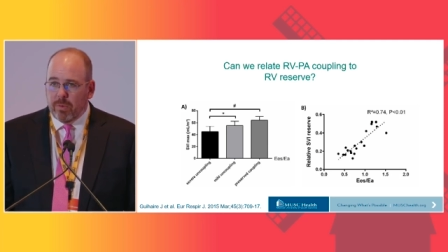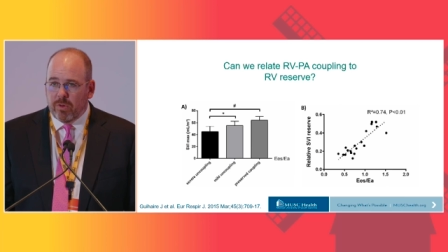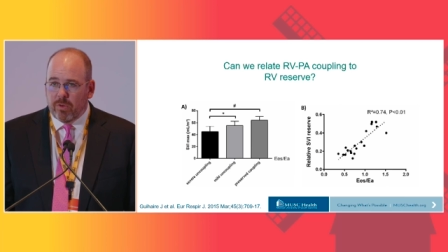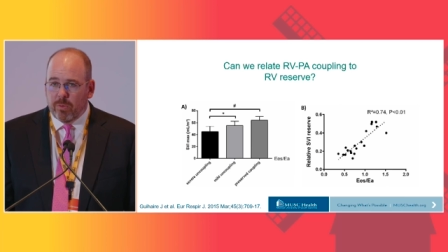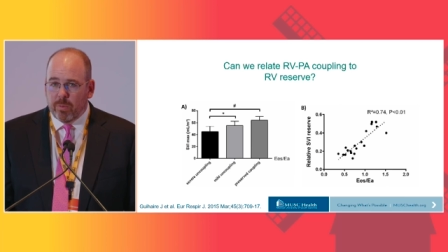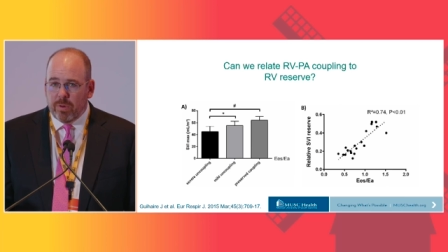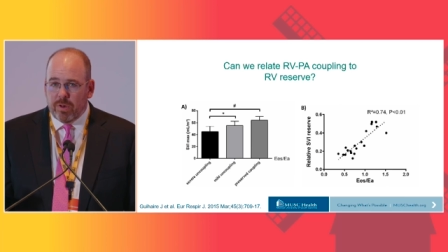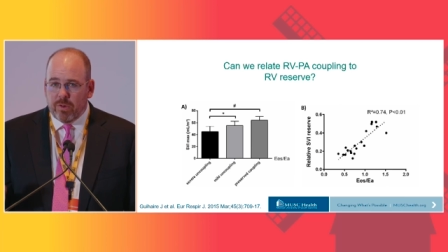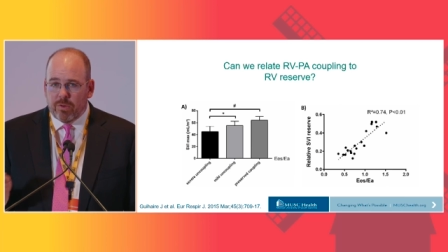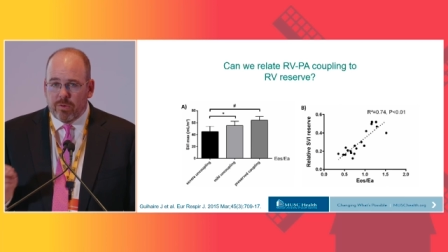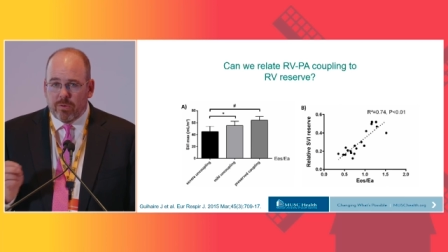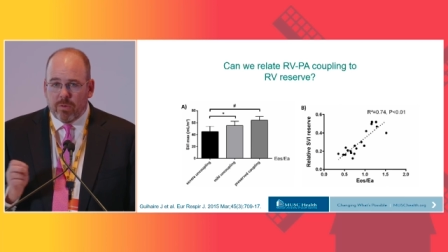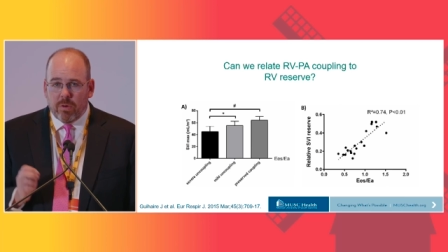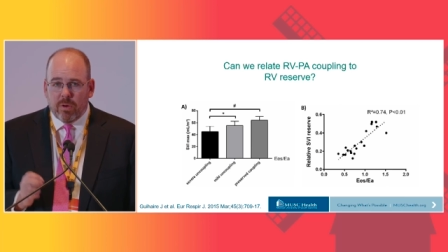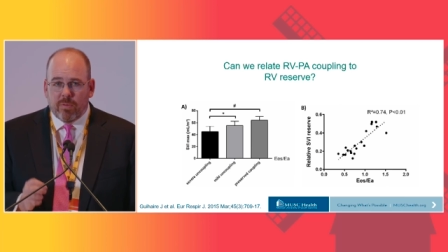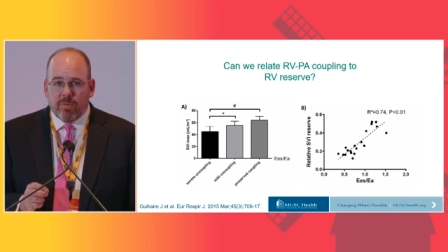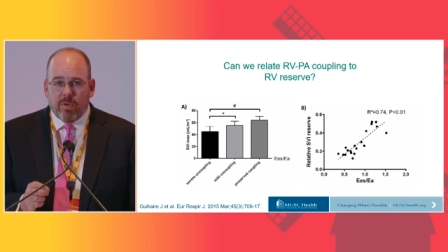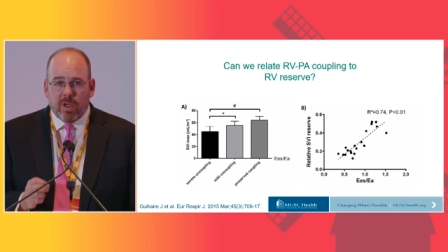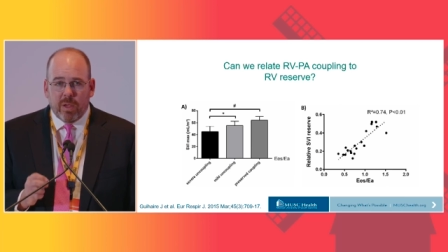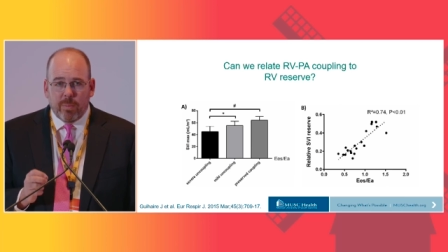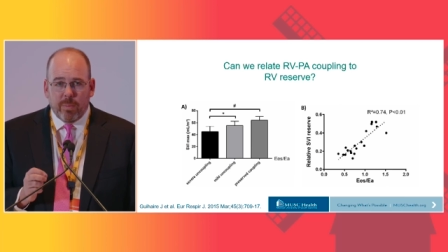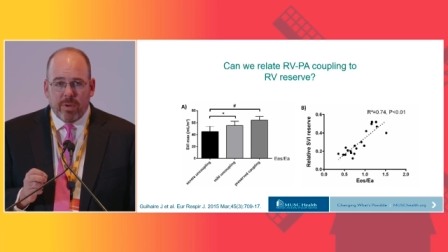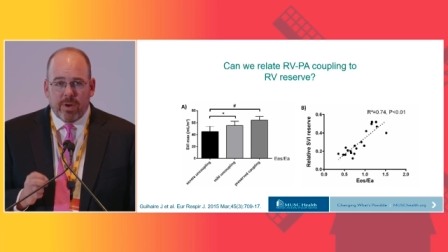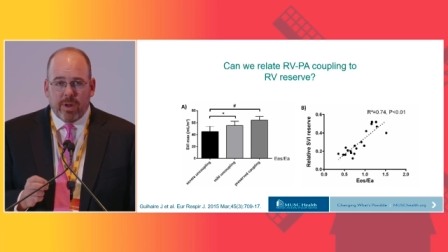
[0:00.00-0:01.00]
between stroke
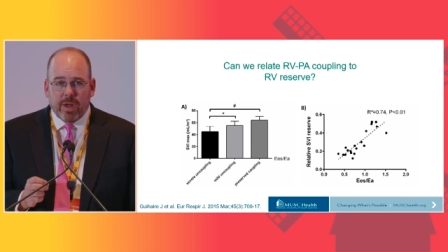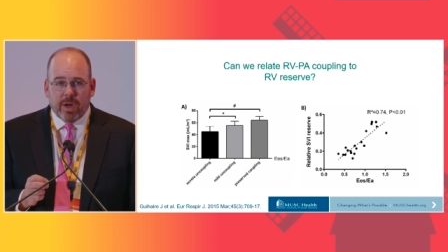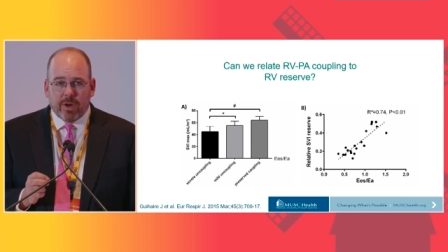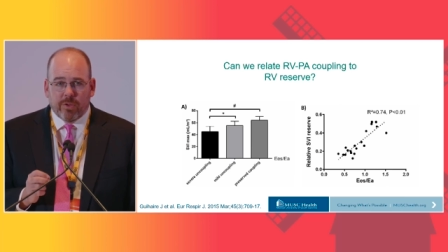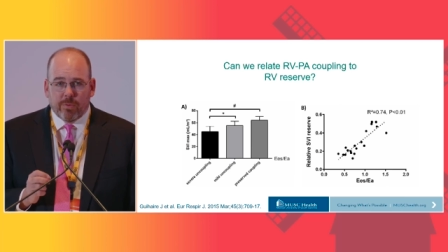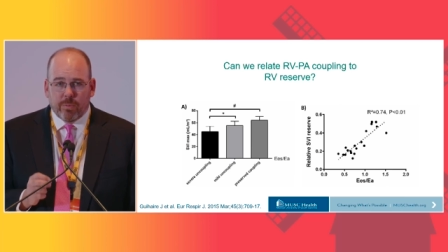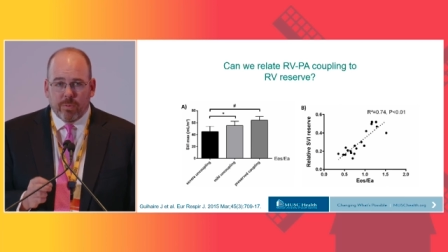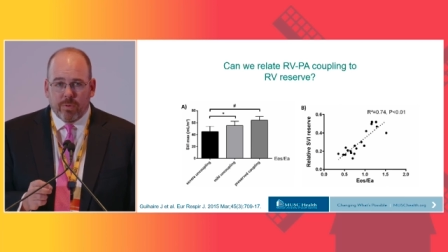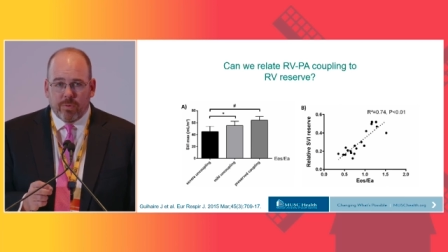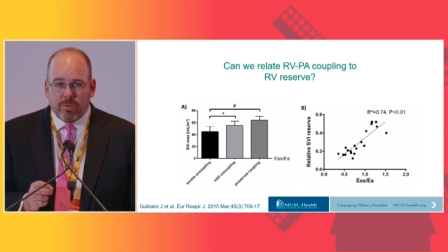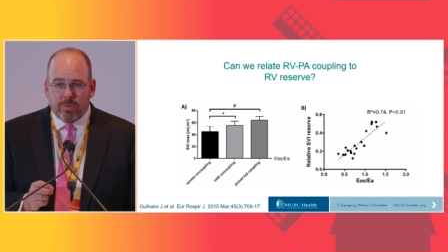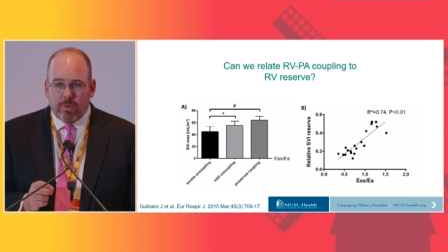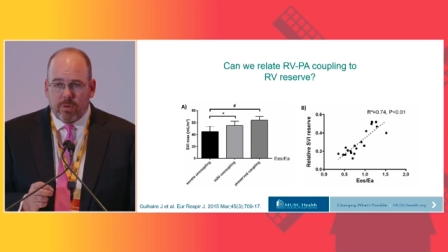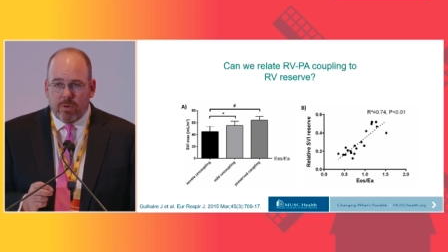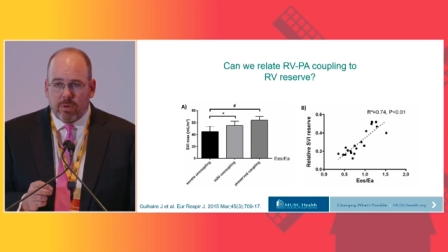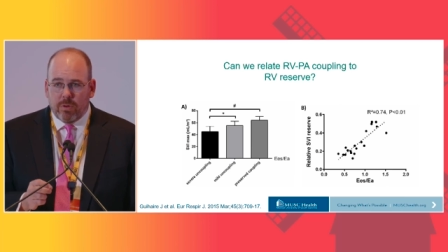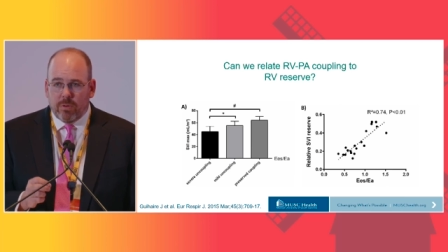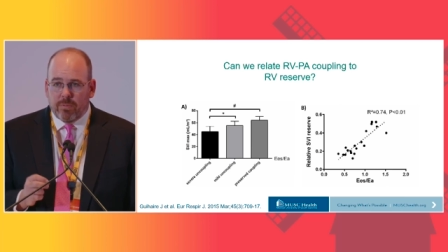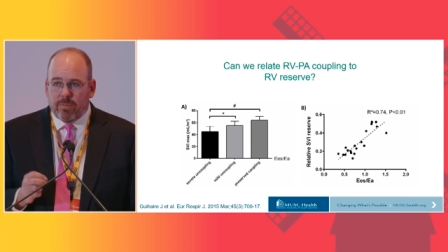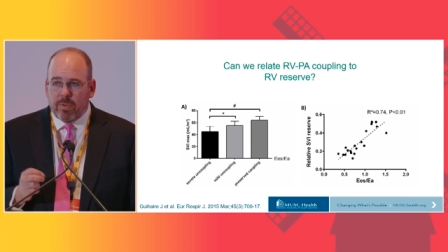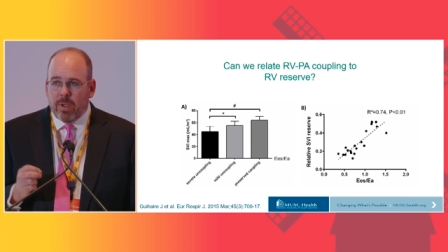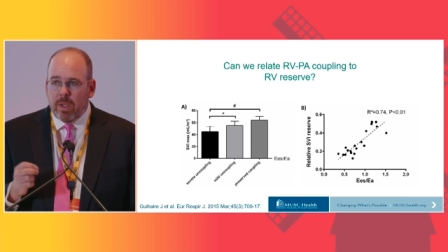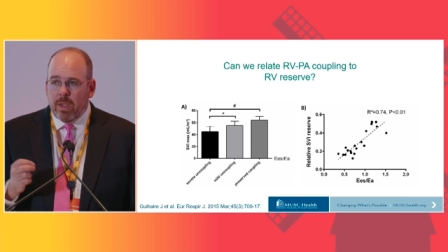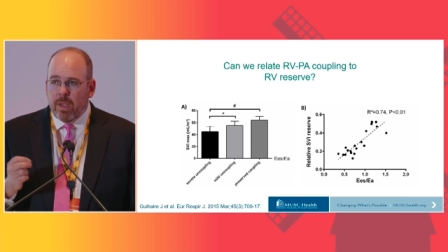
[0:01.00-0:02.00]
volume index
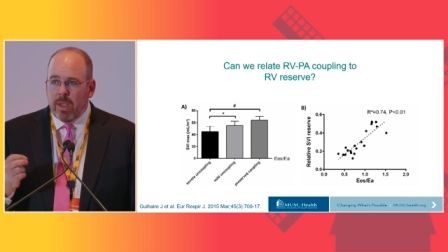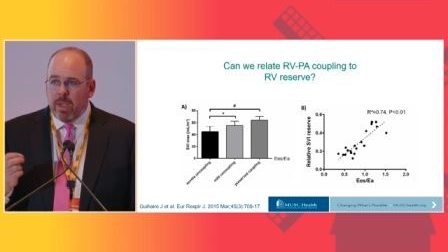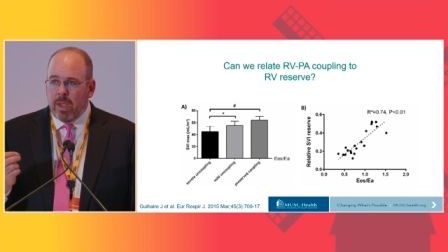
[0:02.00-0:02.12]
reserve